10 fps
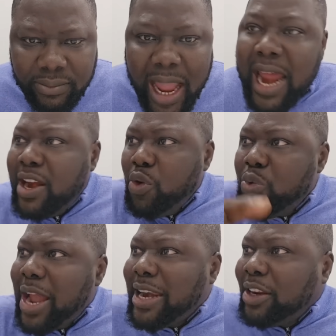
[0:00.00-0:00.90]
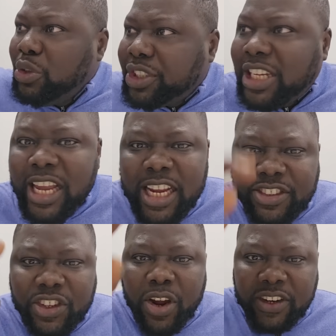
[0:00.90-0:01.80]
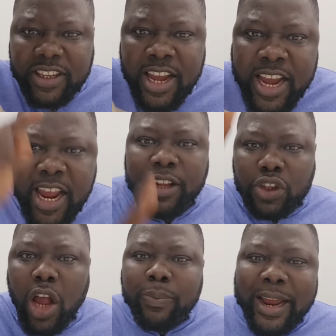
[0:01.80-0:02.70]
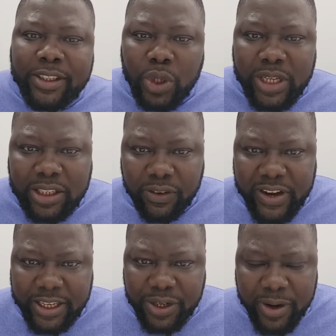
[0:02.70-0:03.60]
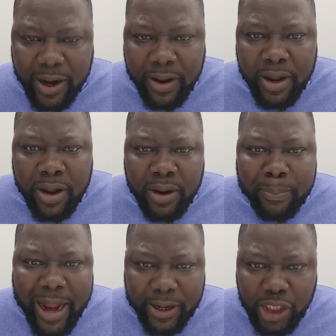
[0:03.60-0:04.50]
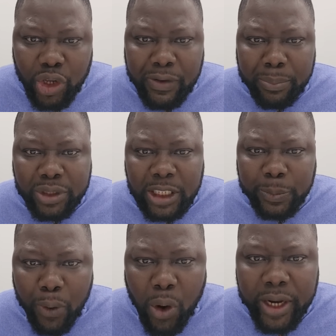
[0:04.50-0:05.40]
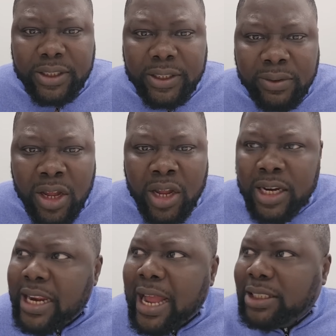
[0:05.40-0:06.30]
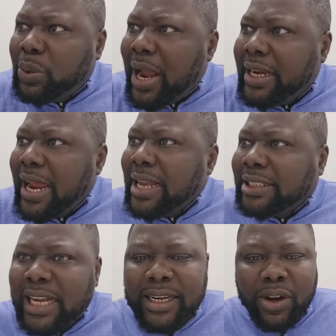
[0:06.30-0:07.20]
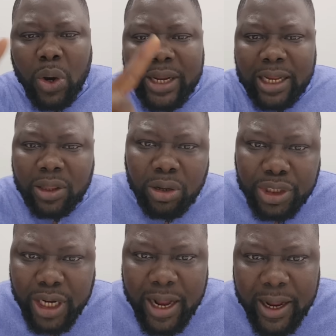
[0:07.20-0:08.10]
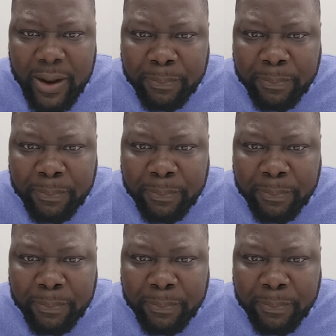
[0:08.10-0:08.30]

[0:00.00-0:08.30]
Anywhere that you see insecurity is caused by the soldiers of Nigeria. By Christopher Musa's boys. That's why they are sending rocket launcher.